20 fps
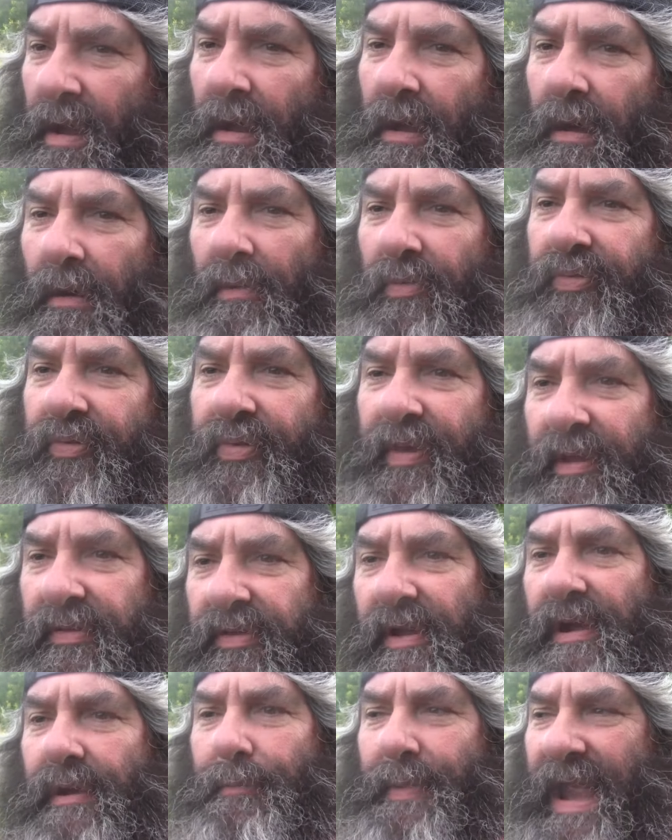I want to sit
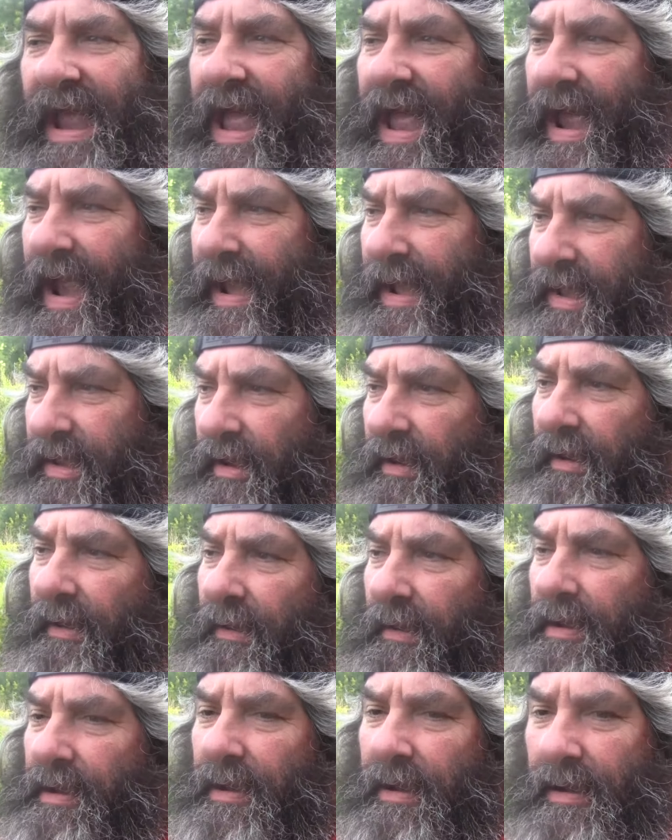there behind
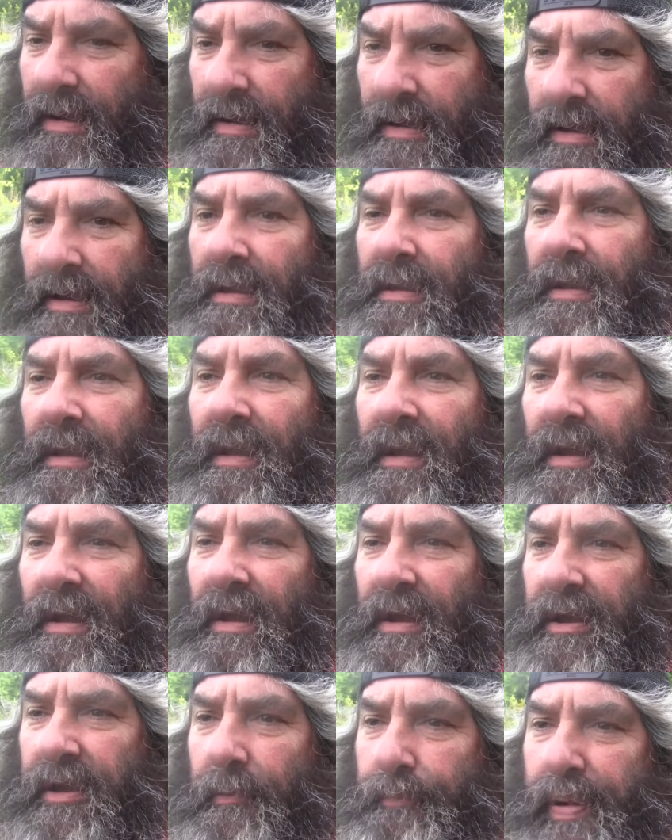your
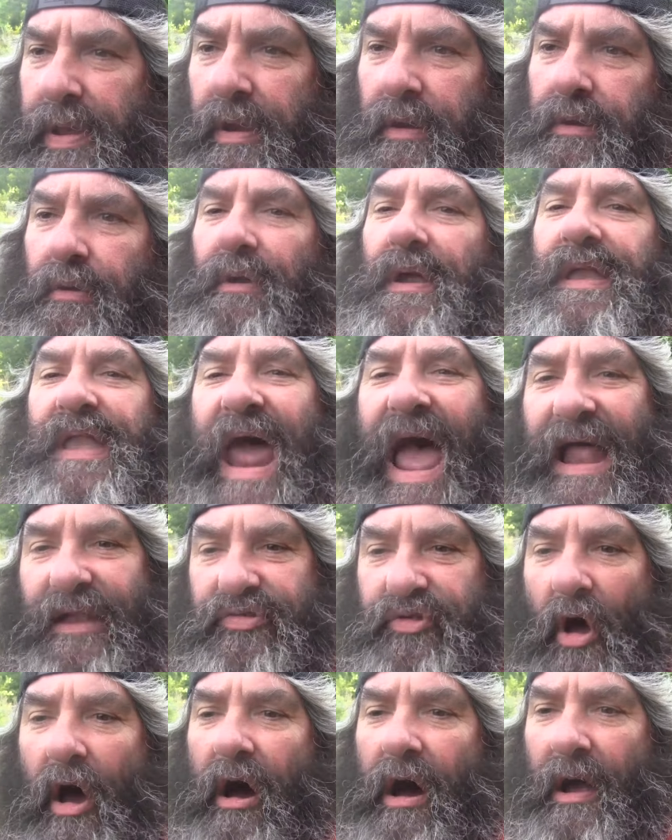computer and
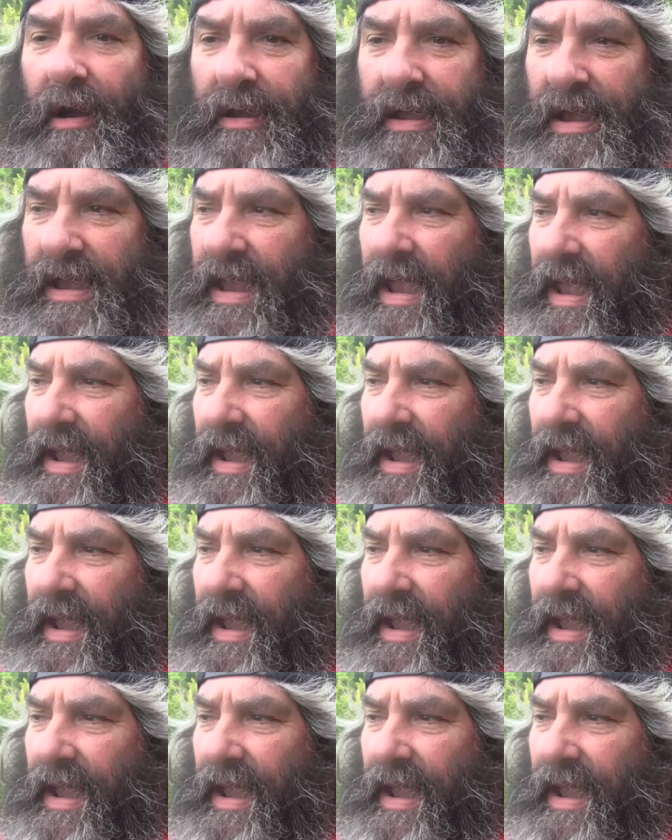not talk